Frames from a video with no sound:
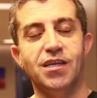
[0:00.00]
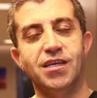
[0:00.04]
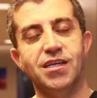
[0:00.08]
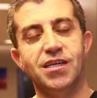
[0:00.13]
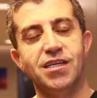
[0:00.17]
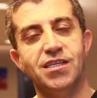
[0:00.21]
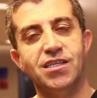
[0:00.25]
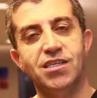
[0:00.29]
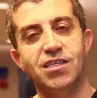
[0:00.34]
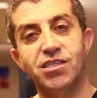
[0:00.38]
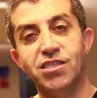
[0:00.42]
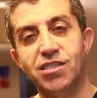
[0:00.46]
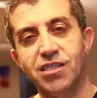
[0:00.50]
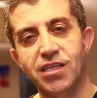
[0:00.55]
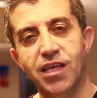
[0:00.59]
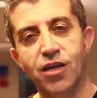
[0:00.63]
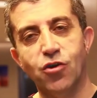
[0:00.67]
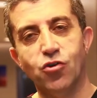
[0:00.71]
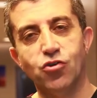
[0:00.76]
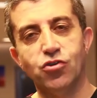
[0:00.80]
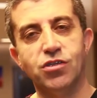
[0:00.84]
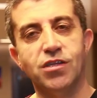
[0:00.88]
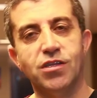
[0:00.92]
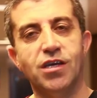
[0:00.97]
How should
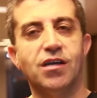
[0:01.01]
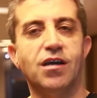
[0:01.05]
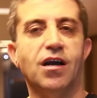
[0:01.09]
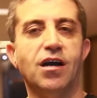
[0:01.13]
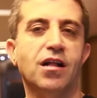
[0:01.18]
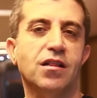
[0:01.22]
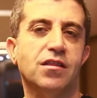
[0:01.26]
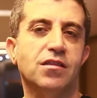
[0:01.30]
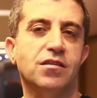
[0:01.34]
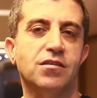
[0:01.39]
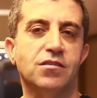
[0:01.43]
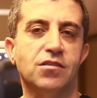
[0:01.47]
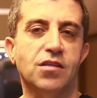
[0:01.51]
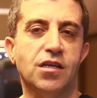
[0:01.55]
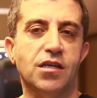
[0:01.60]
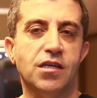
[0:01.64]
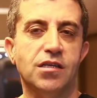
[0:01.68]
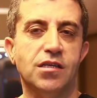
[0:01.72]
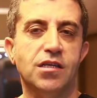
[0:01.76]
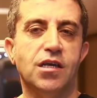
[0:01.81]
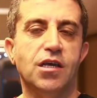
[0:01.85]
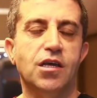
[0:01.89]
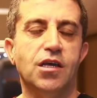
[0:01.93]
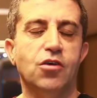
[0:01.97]
I sleep
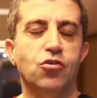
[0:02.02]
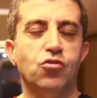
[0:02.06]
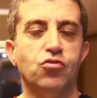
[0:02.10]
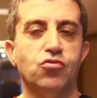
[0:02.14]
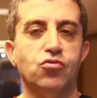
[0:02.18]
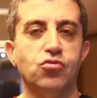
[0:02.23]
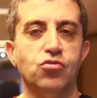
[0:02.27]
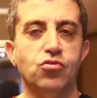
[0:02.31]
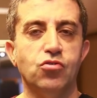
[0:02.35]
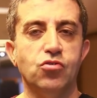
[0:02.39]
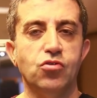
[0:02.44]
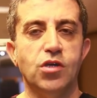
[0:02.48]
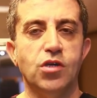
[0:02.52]
after the